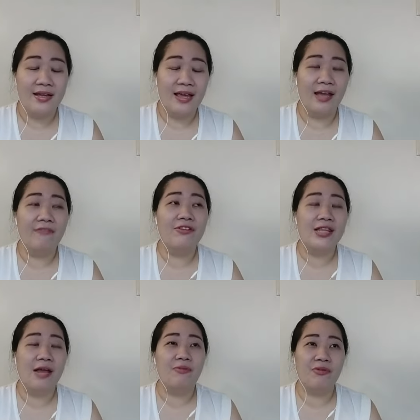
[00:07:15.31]
every
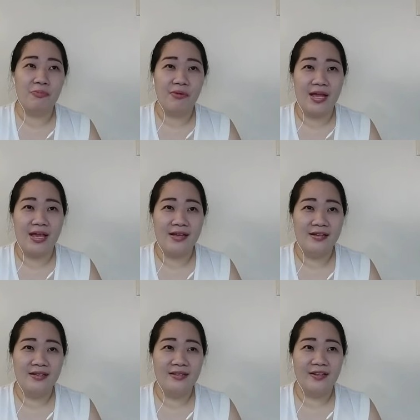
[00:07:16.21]
time we pray
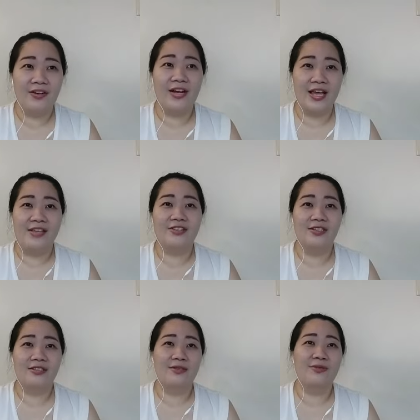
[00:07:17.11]
there are
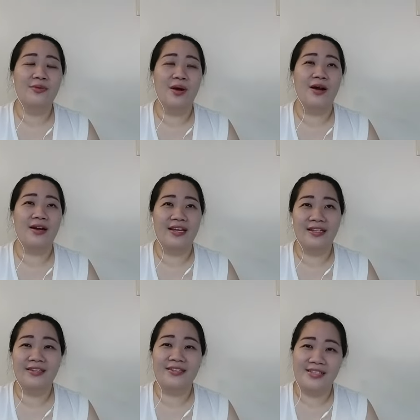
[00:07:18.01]
angels who are
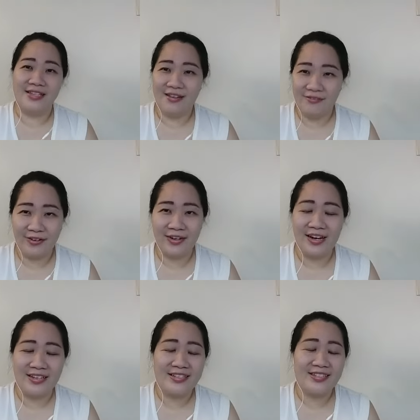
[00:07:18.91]
interceding for
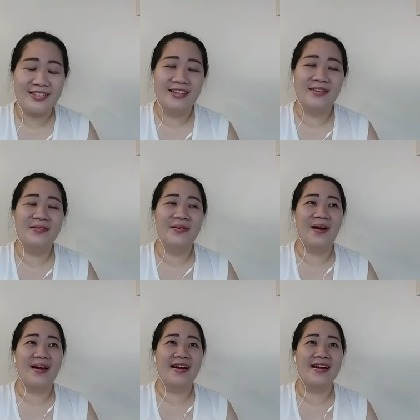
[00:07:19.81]
us who
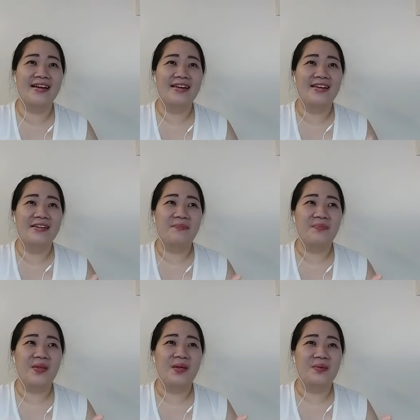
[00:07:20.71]
are
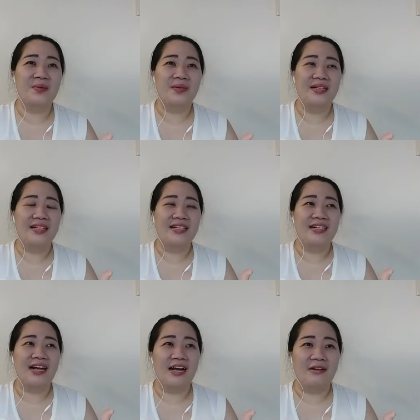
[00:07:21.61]
you know
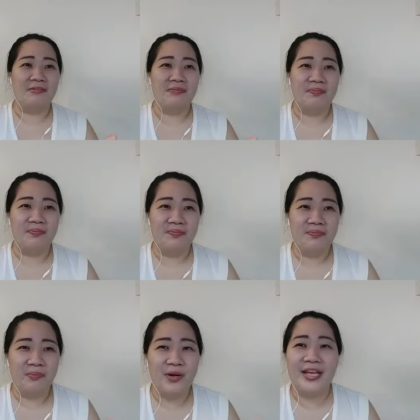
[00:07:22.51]
um,
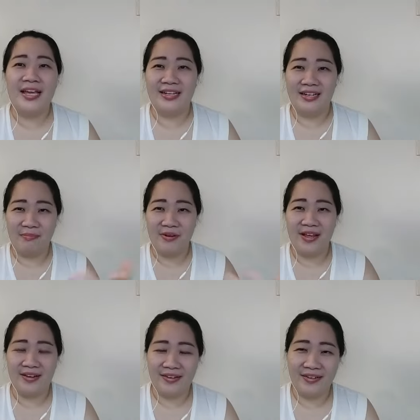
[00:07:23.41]
bringing the
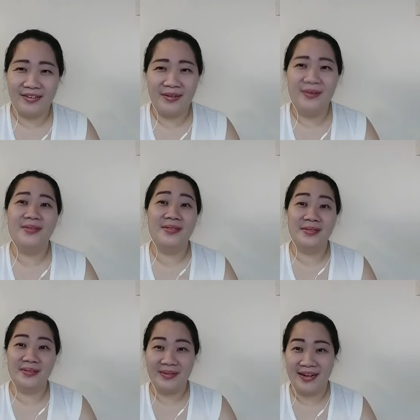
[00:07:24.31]
prayer closer
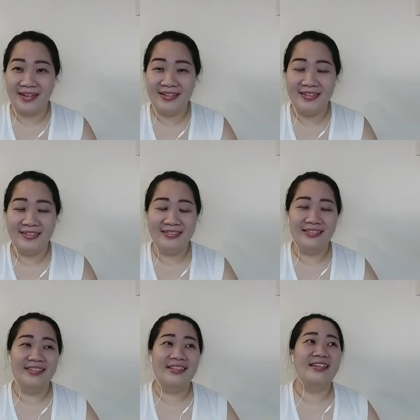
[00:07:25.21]
to God,
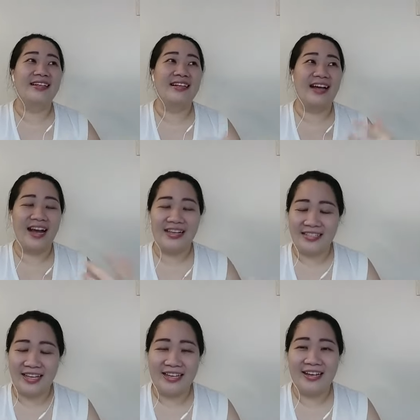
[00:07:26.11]

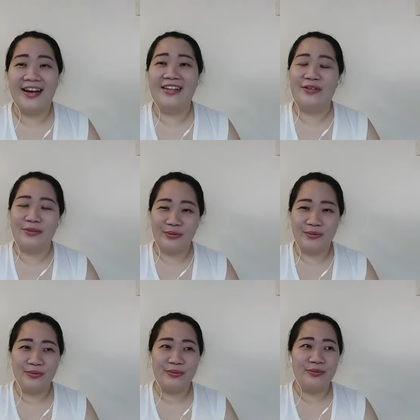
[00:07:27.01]
asking God
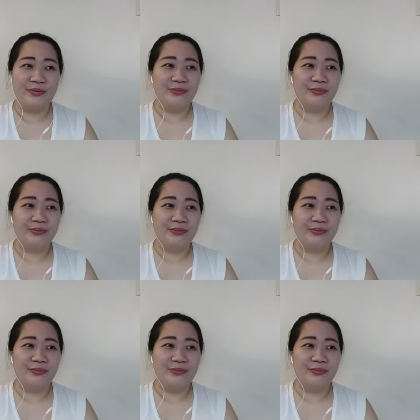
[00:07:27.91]
to